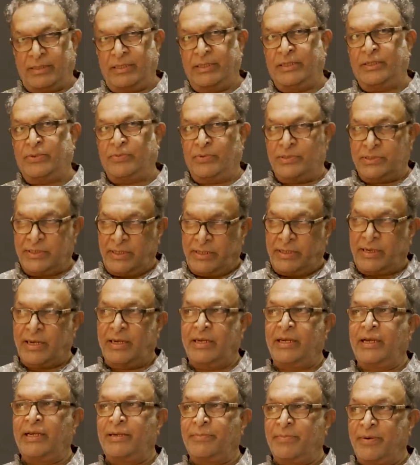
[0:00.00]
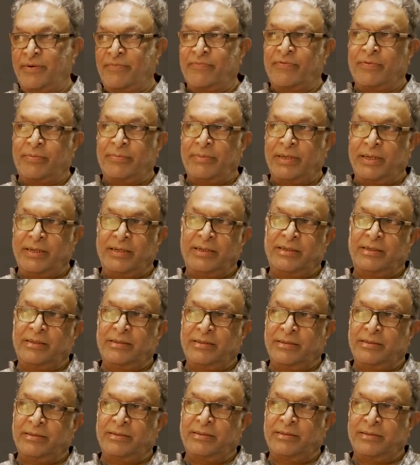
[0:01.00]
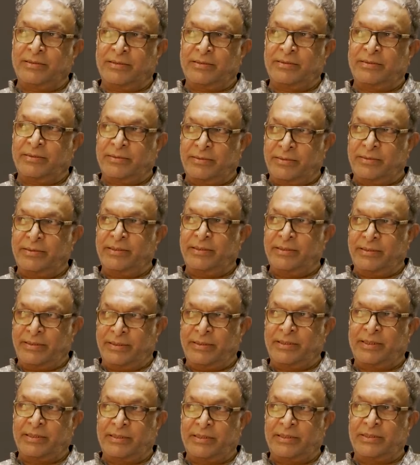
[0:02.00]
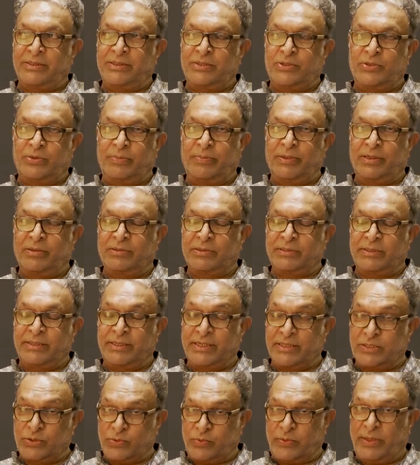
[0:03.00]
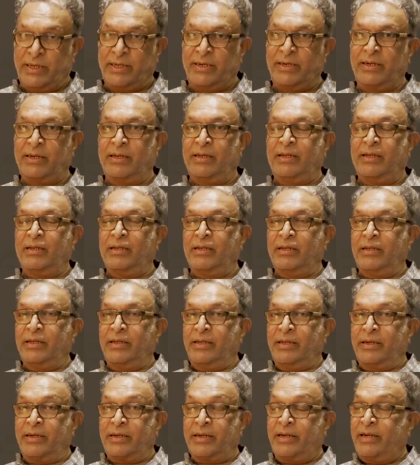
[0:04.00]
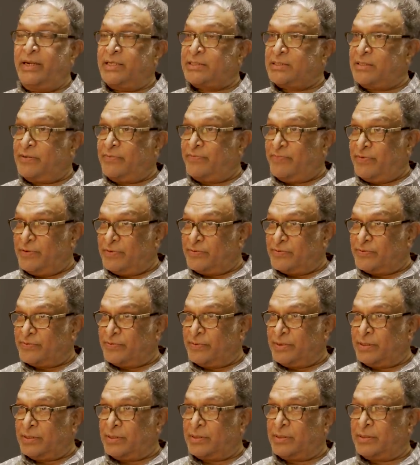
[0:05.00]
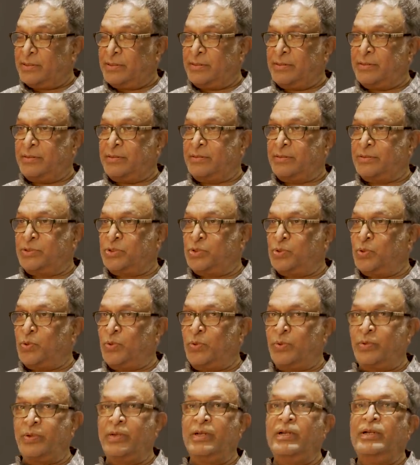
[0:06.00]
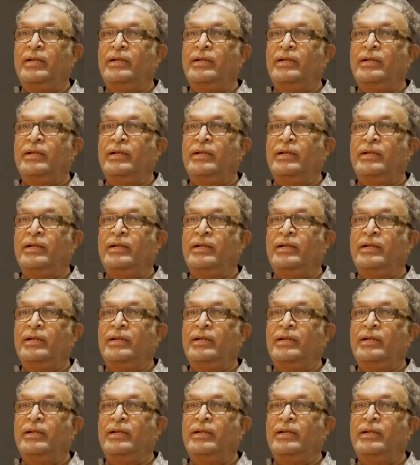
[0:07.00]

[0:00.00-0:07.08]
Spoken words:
it was an enlightenment for me in that institute, because that's where international films were shown.